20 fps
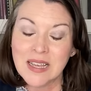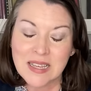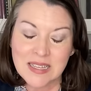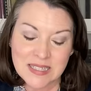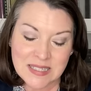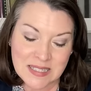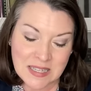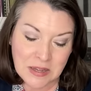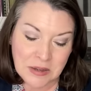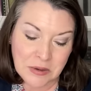
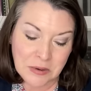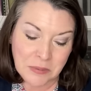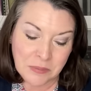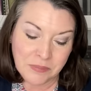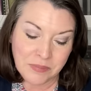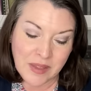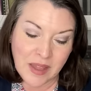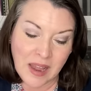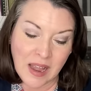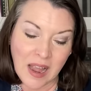So
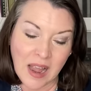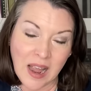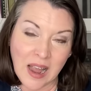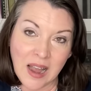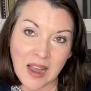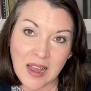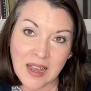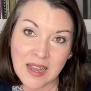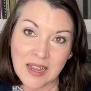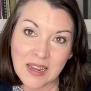
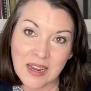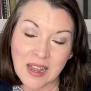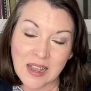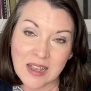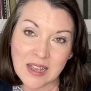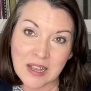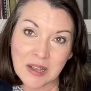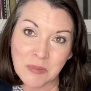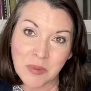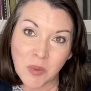I
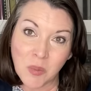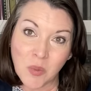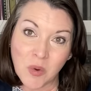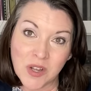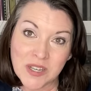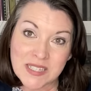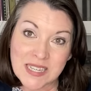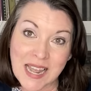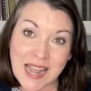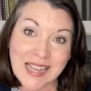um,
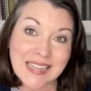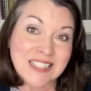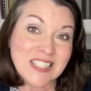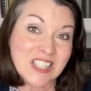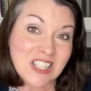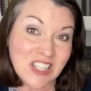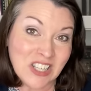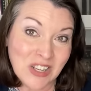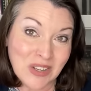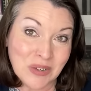want to
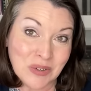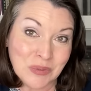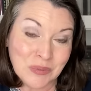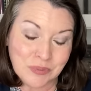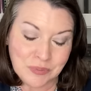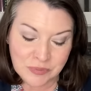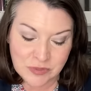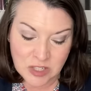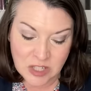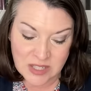ask you
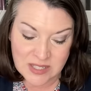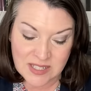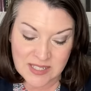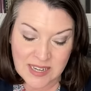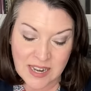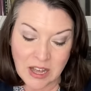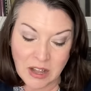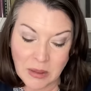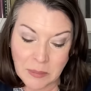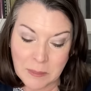to
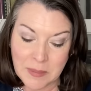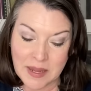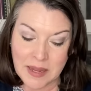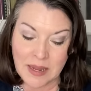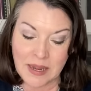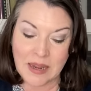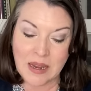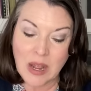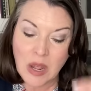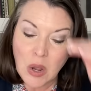tell
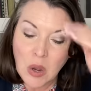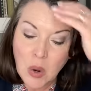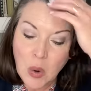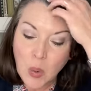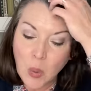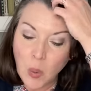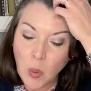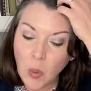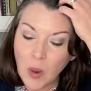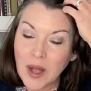me,
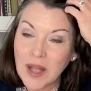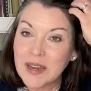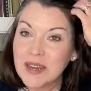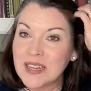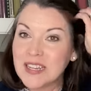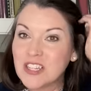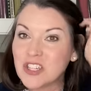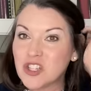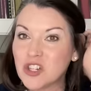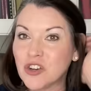what
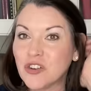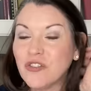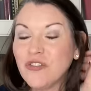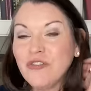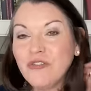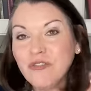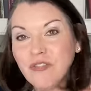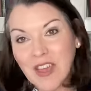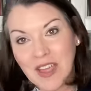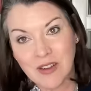is your
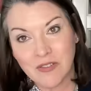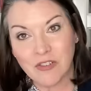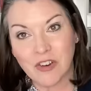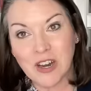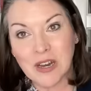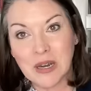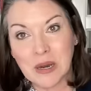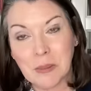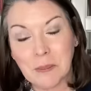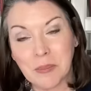
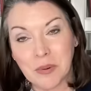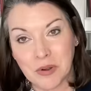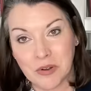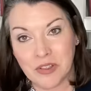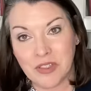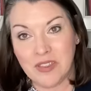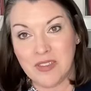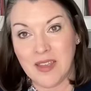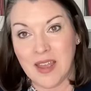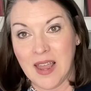favorite
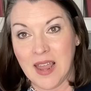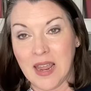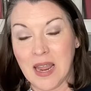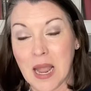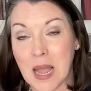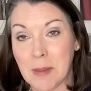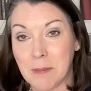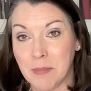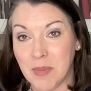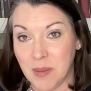birthday
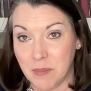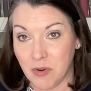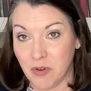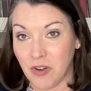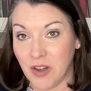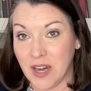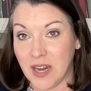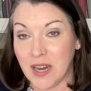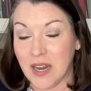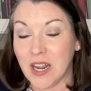
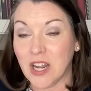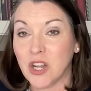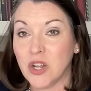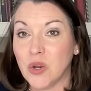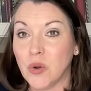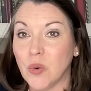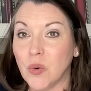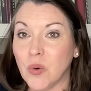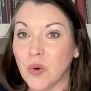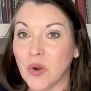memory?
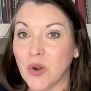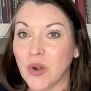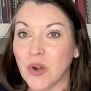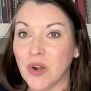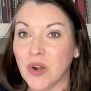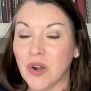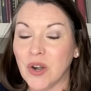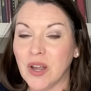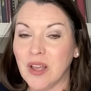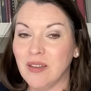
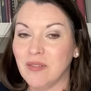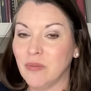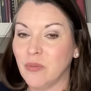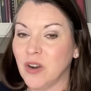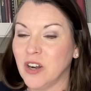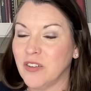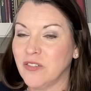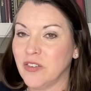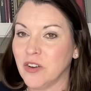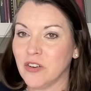Your uh,
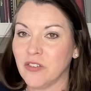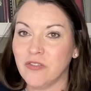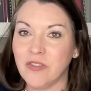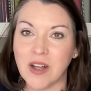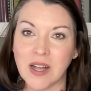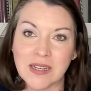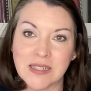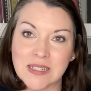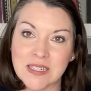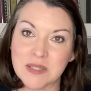one of your
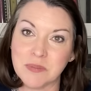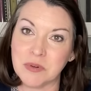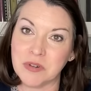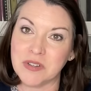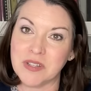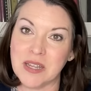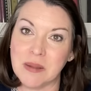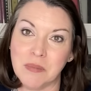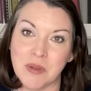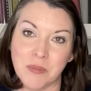fondest
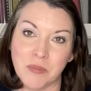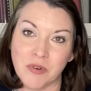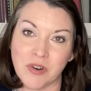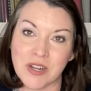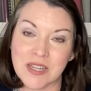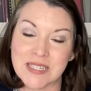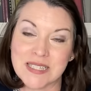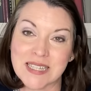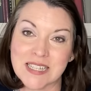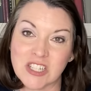birthday
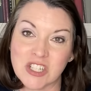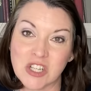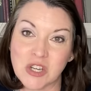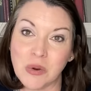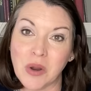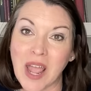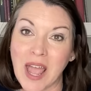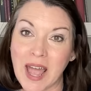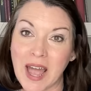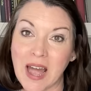memories that
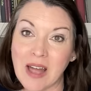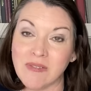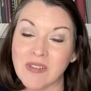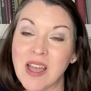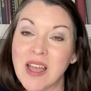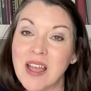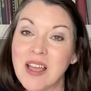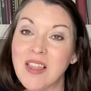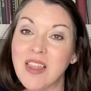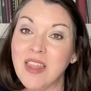you have?
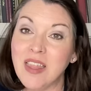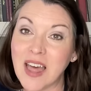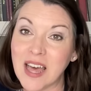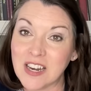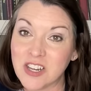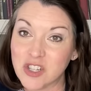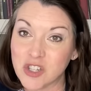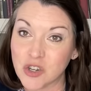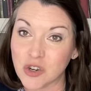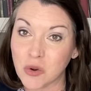That
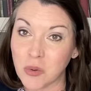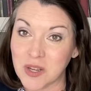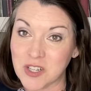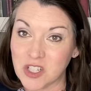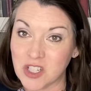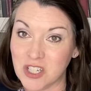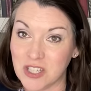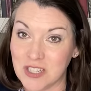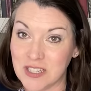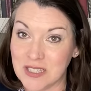is your
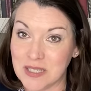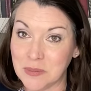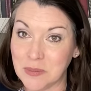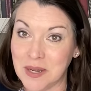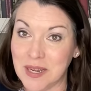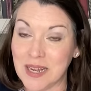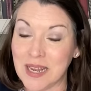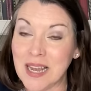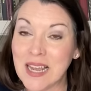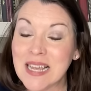question this
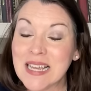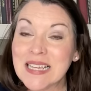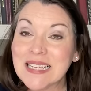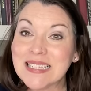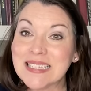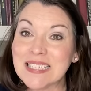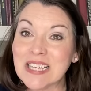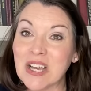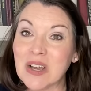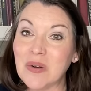week.
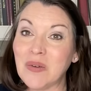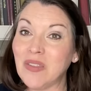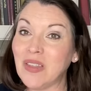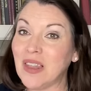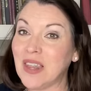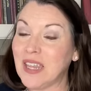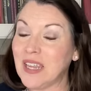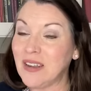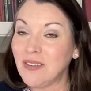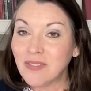So
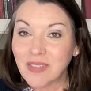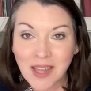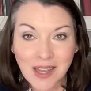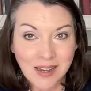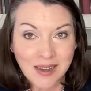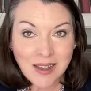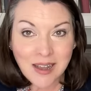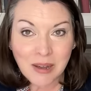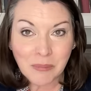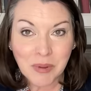leave that
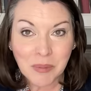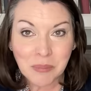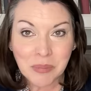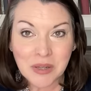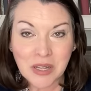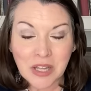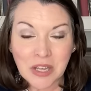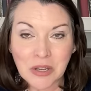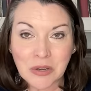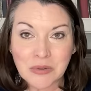comment
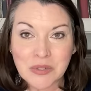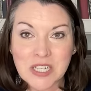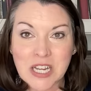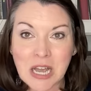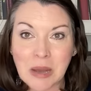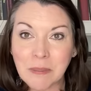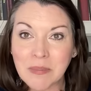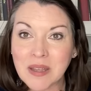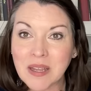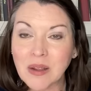below.
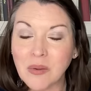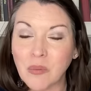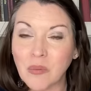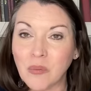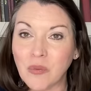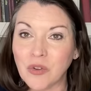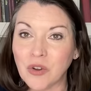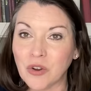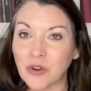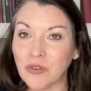Tell me
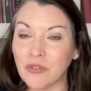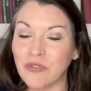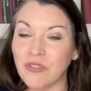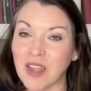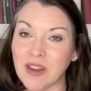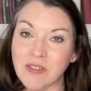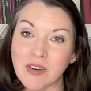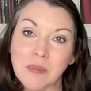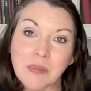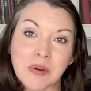your
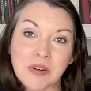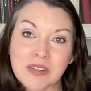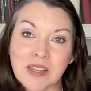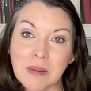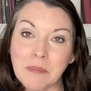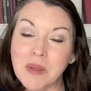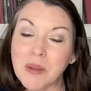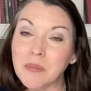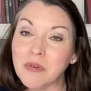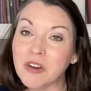favorite birthday
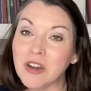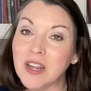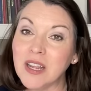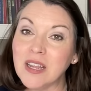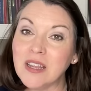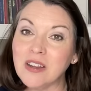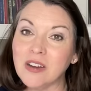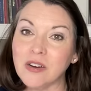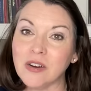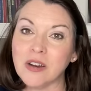memory,
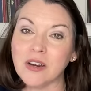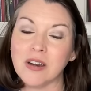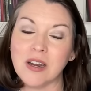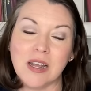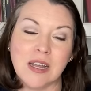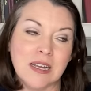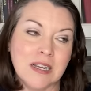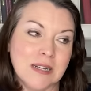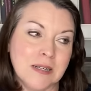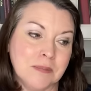your
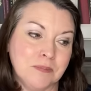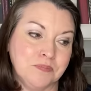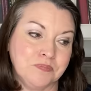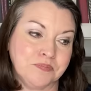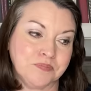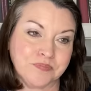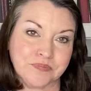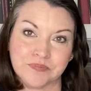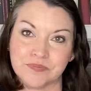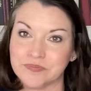um,
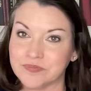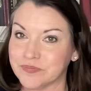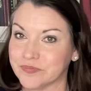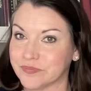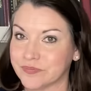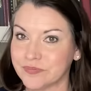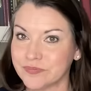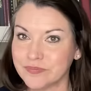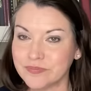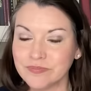
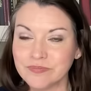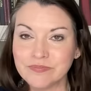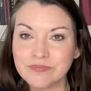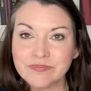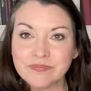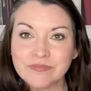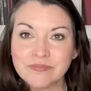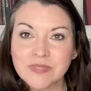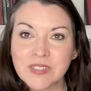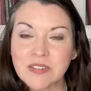
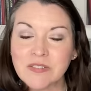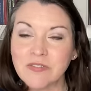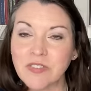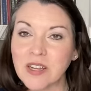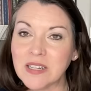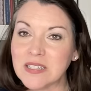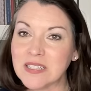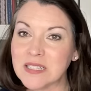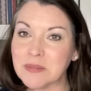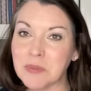
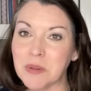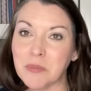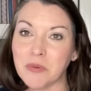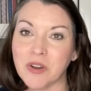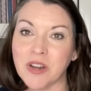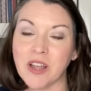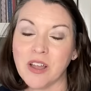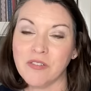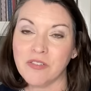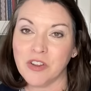fondest
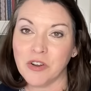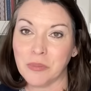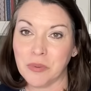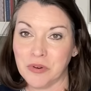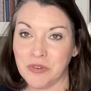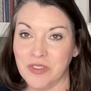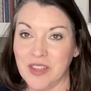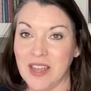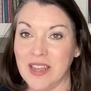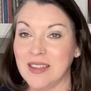memory of your
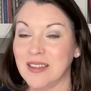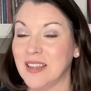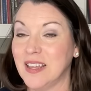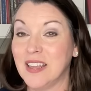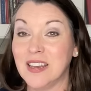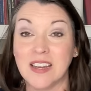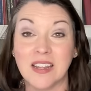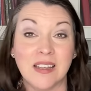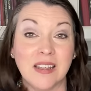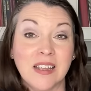birthday,
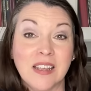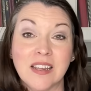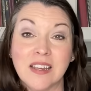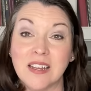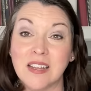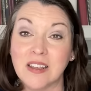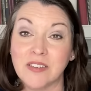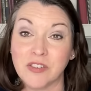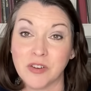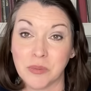any
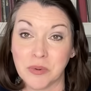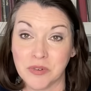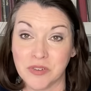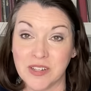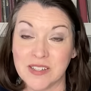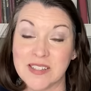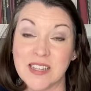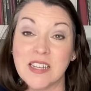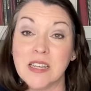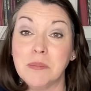any of your
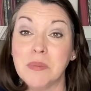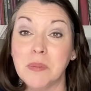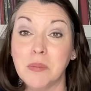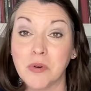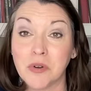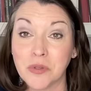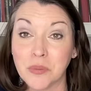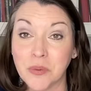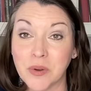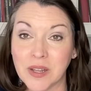birthdays. It can be
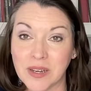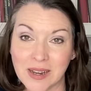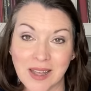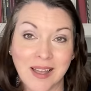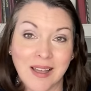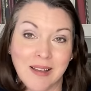more than one.